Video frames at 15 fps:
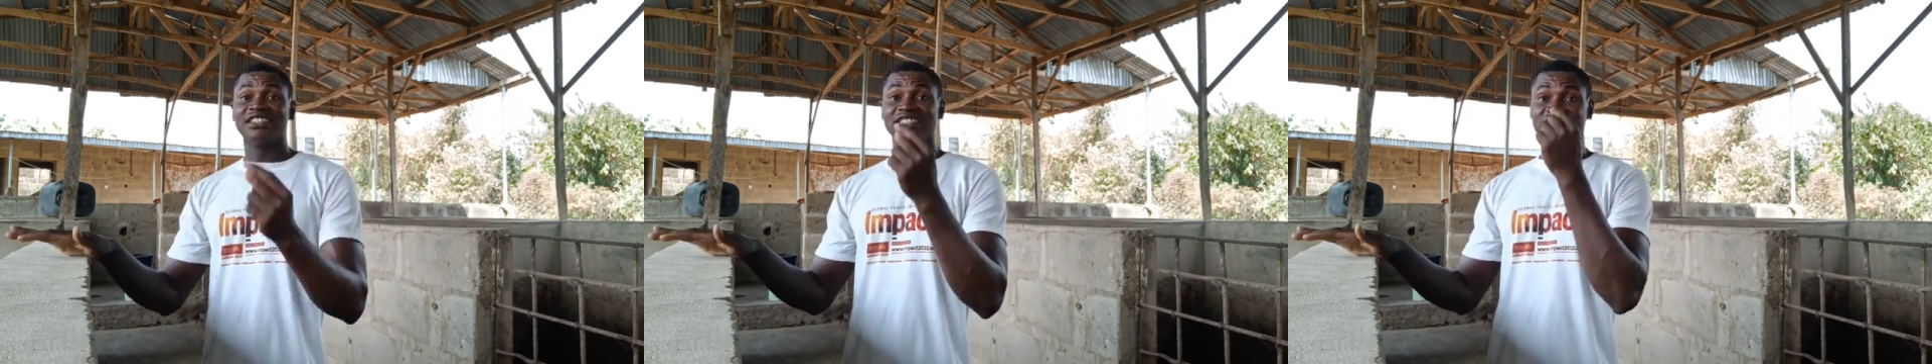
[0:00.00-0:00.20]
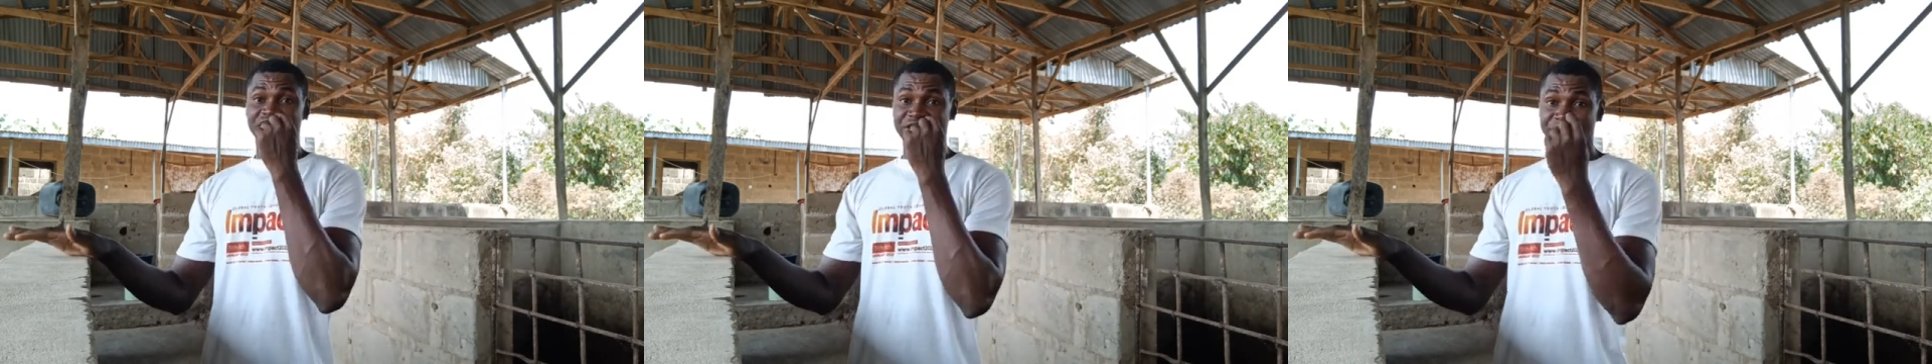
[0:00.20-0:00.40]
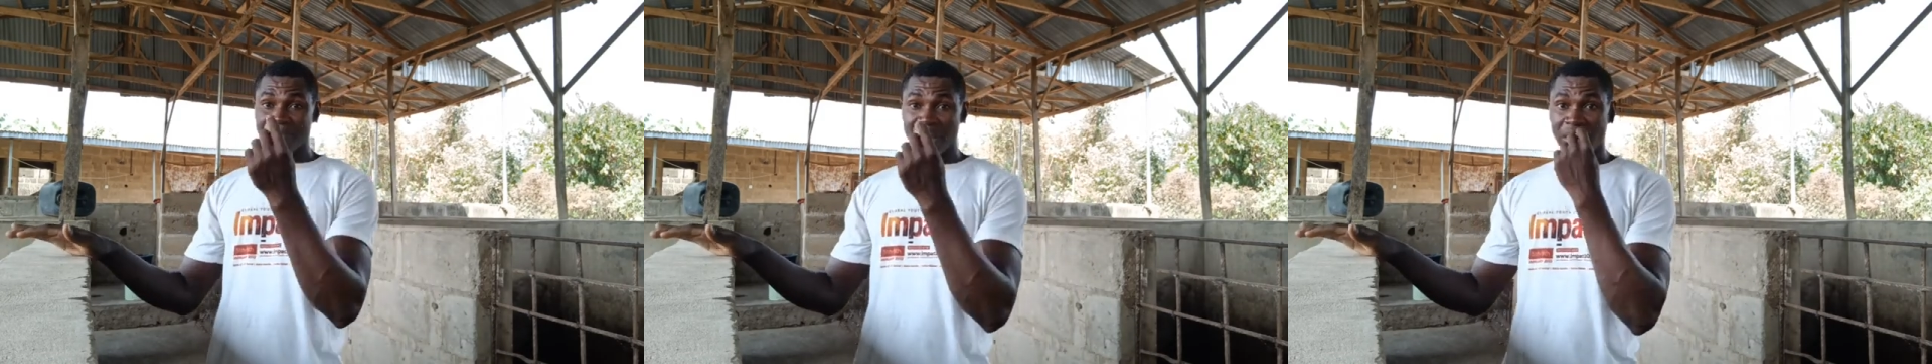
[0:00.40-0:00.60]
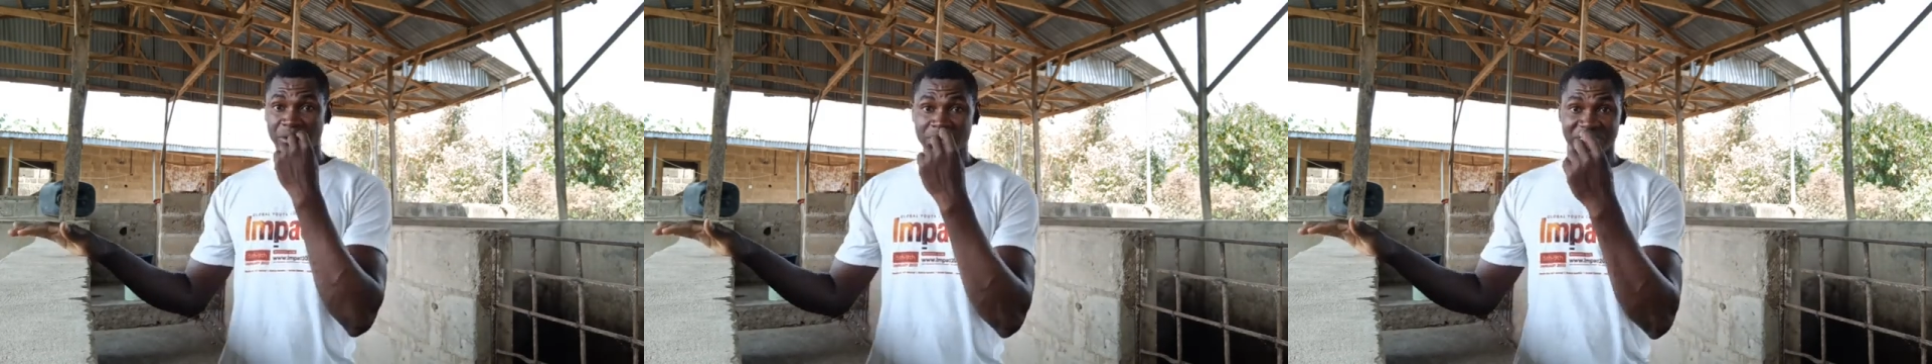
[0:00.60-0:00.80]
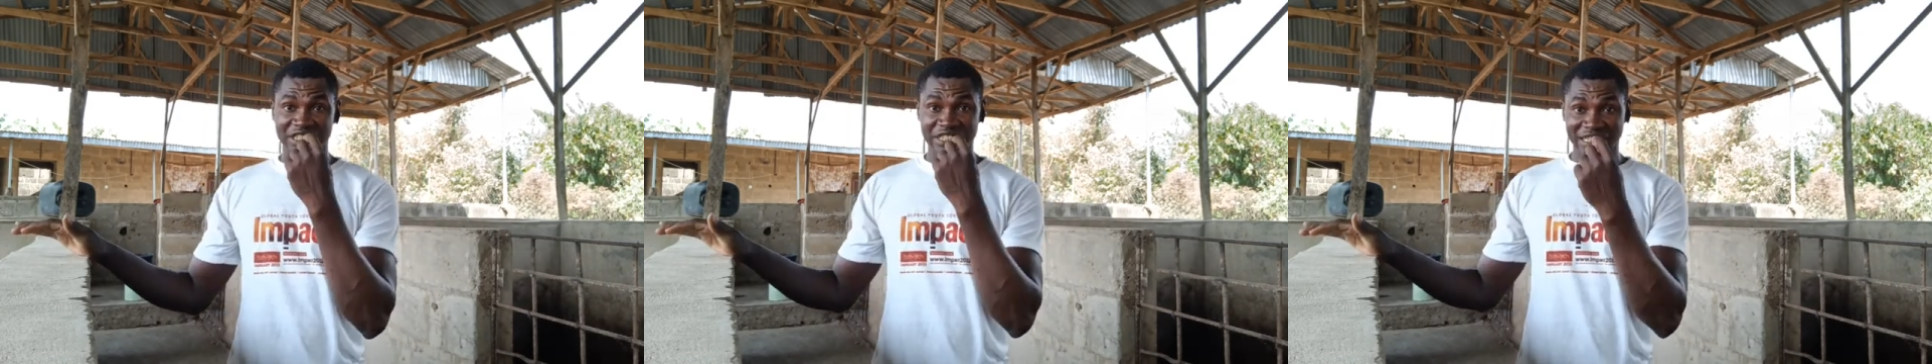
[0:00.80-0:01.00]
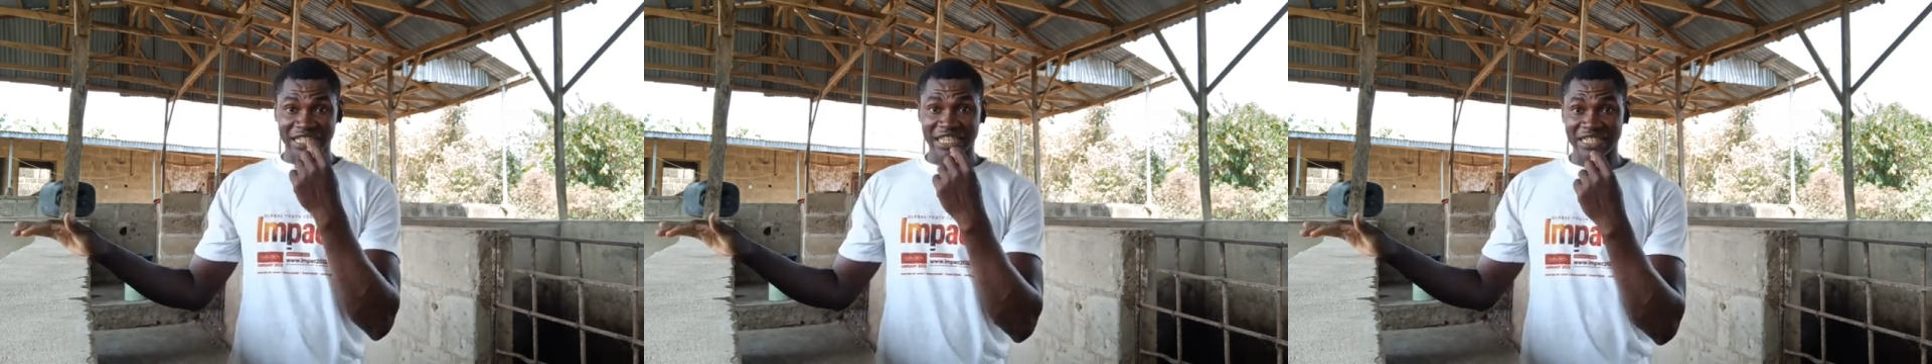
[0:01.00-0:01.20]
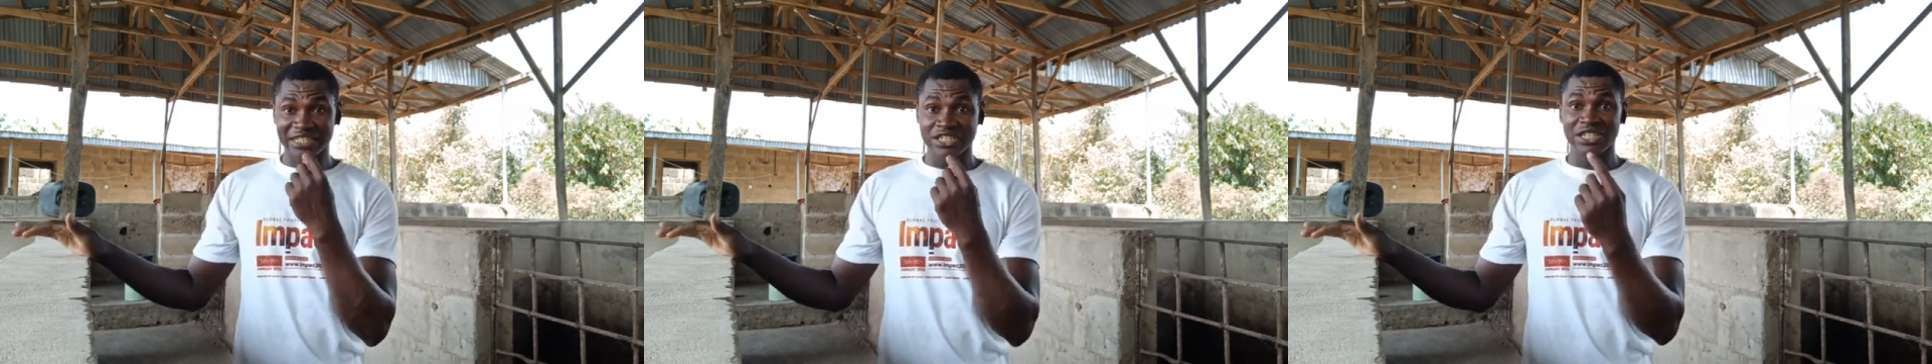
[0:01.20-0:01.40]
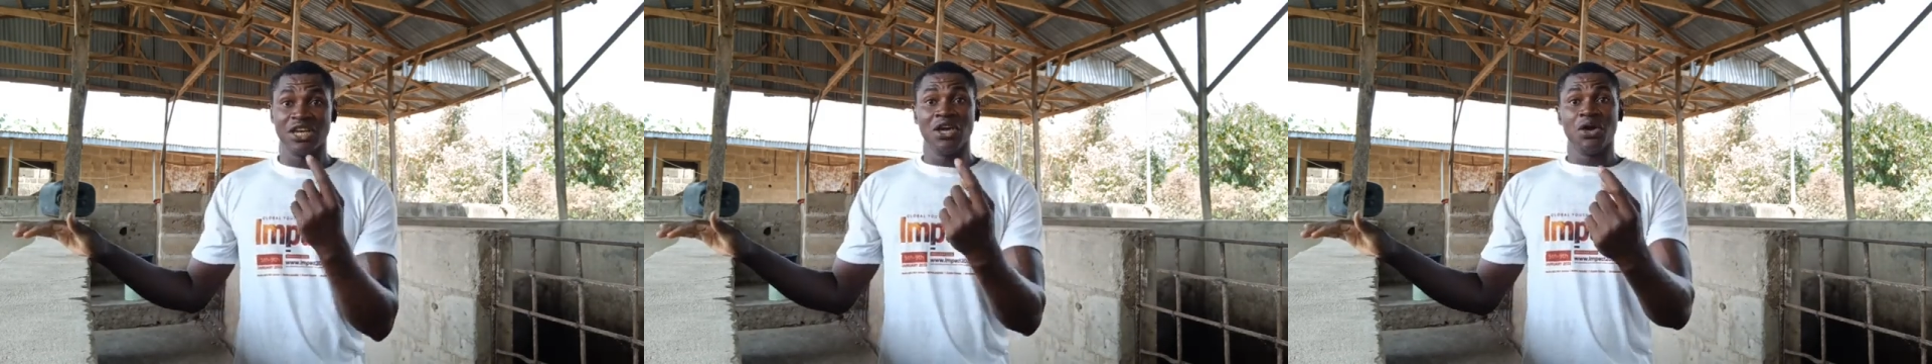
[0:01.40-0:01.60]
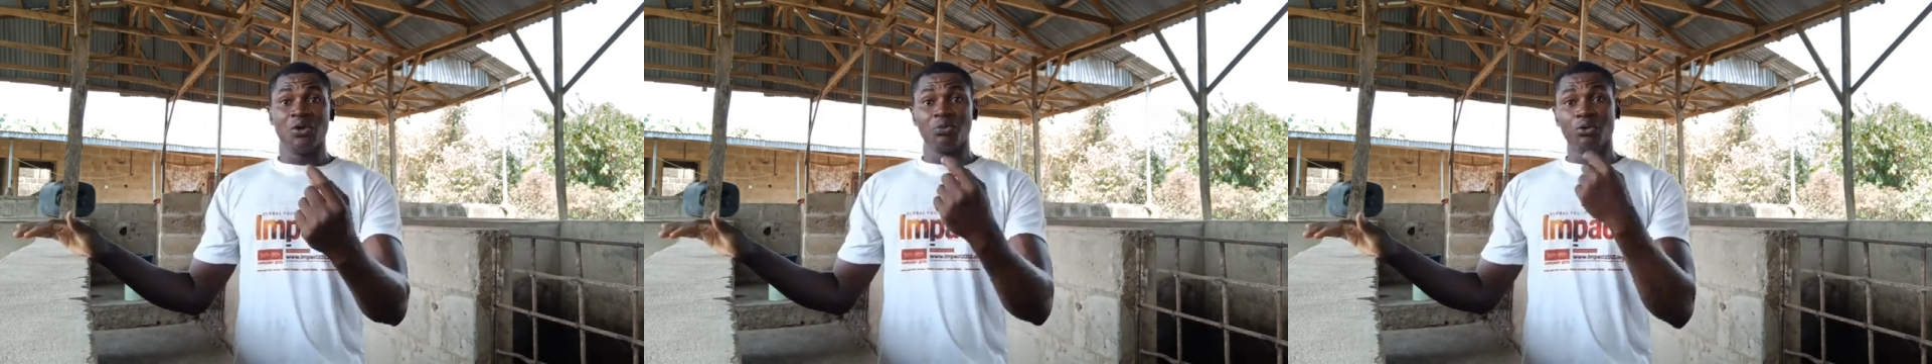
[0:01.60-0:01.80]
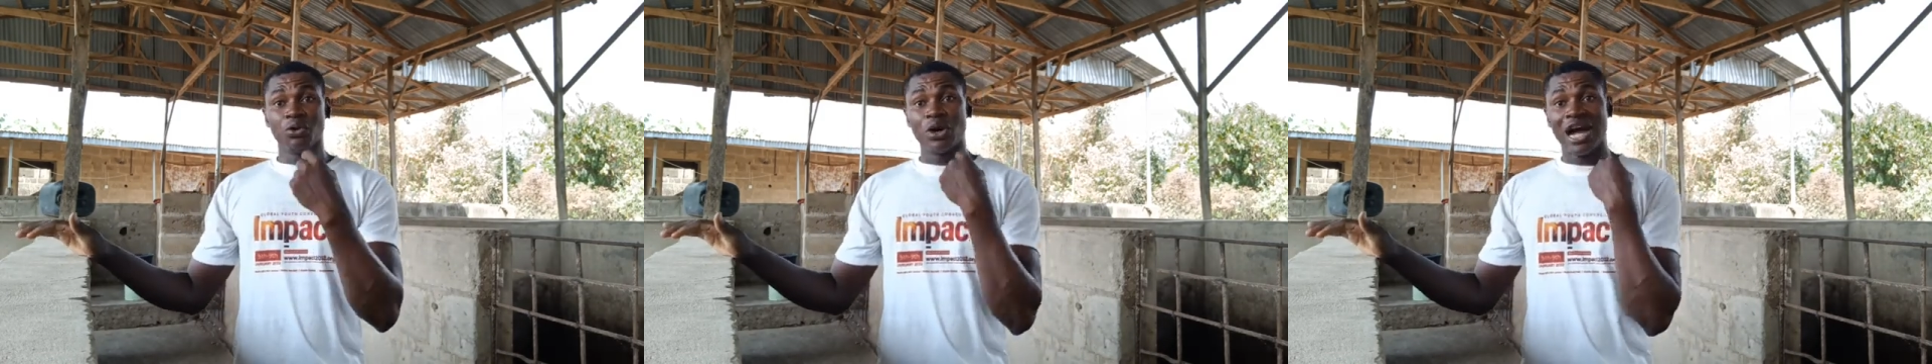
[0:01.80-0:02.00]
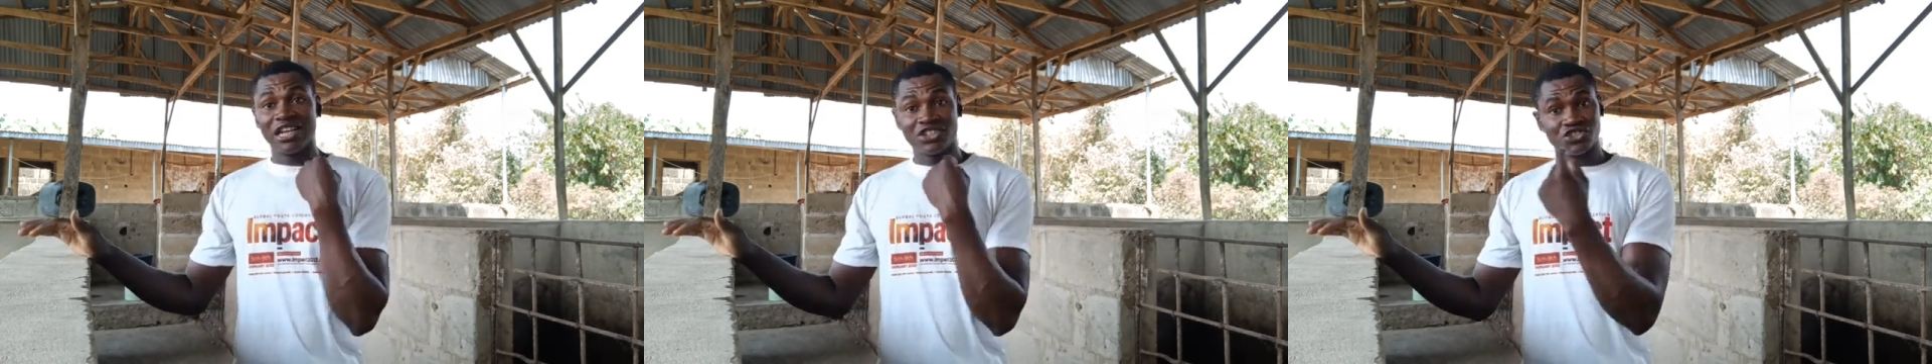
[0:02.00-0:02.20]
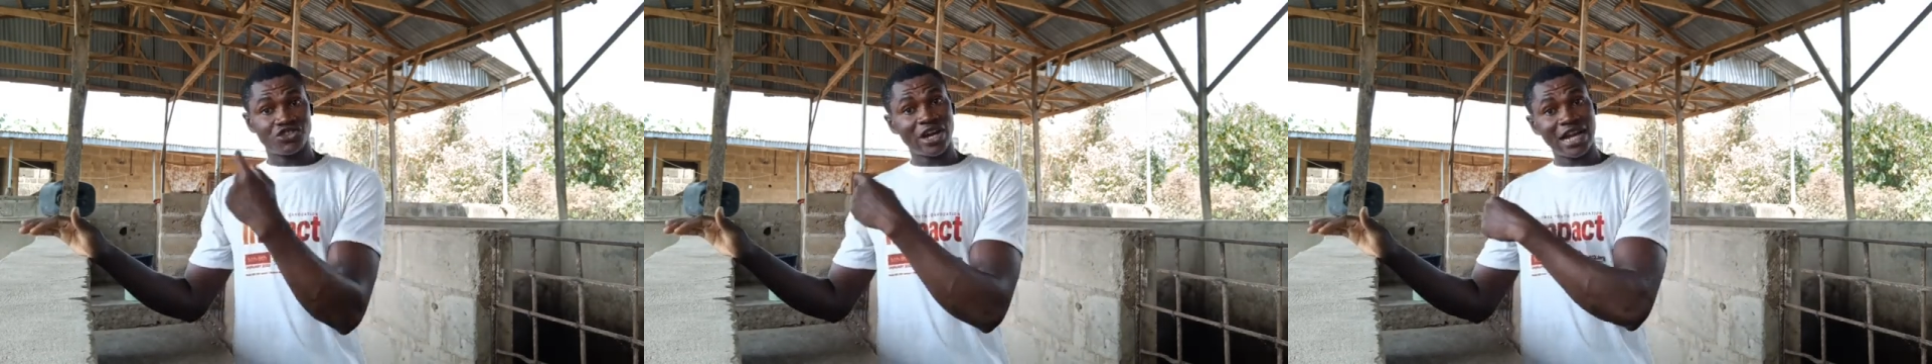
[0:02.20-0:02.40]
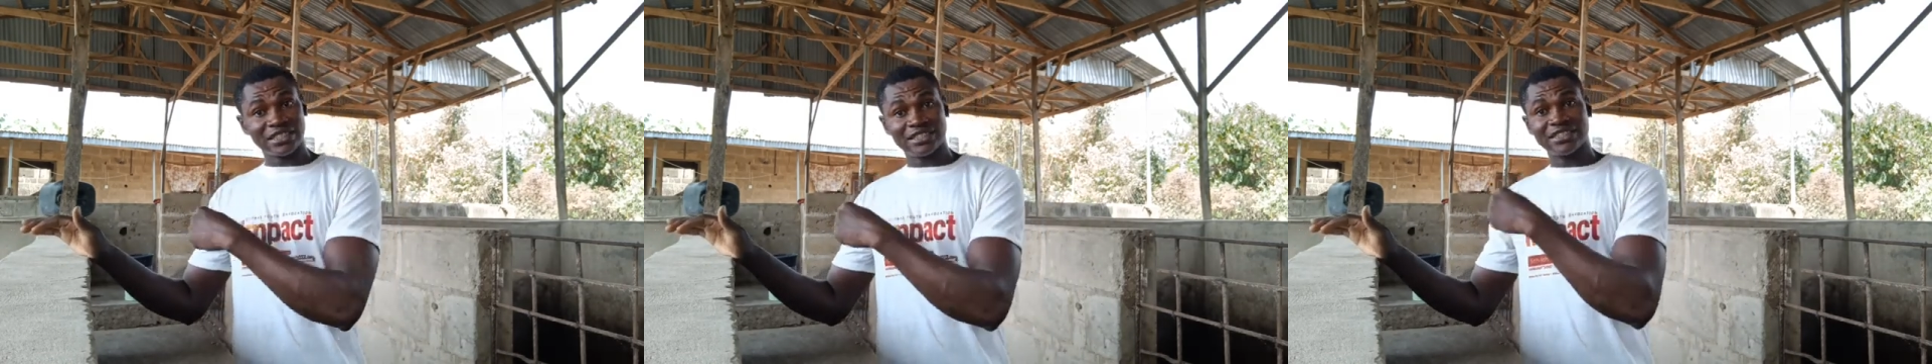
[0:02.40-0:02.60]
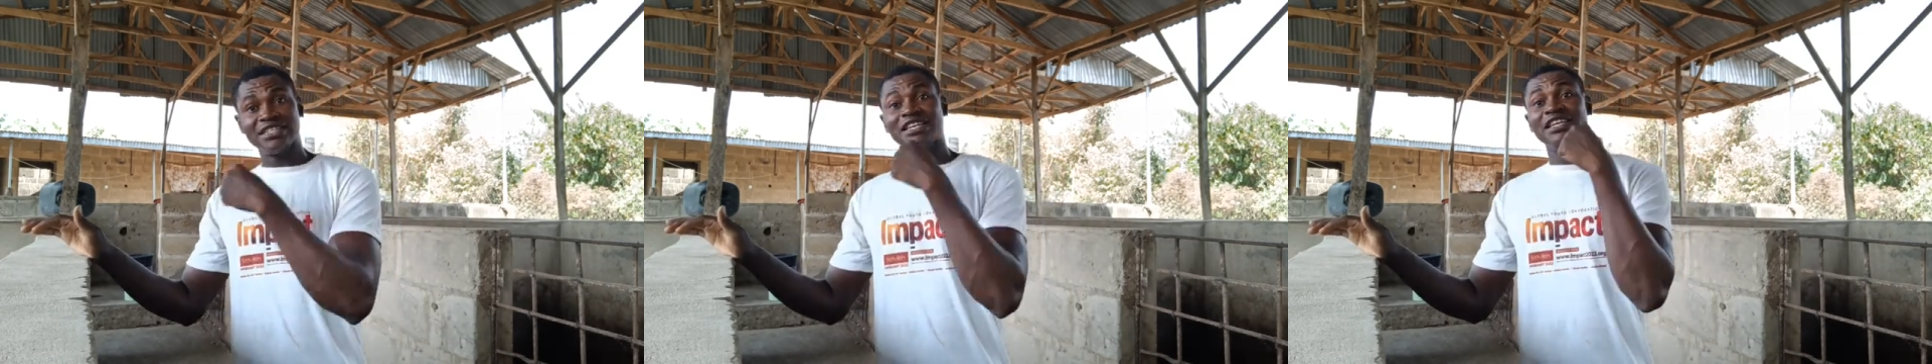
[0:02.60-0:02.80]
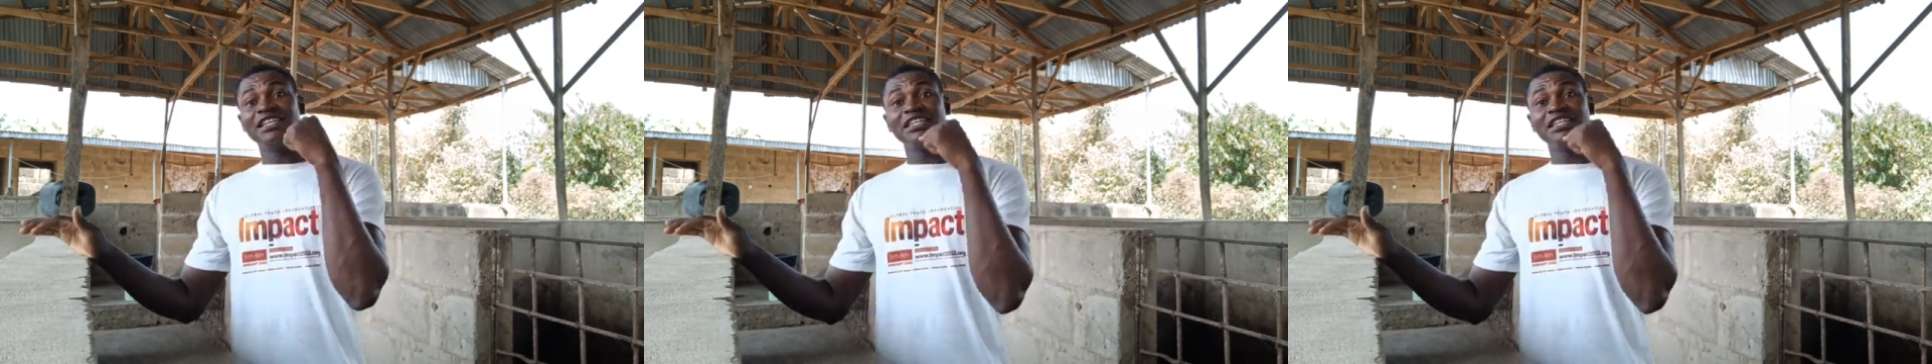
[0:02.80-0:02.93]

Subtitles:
The smell, the scent will attract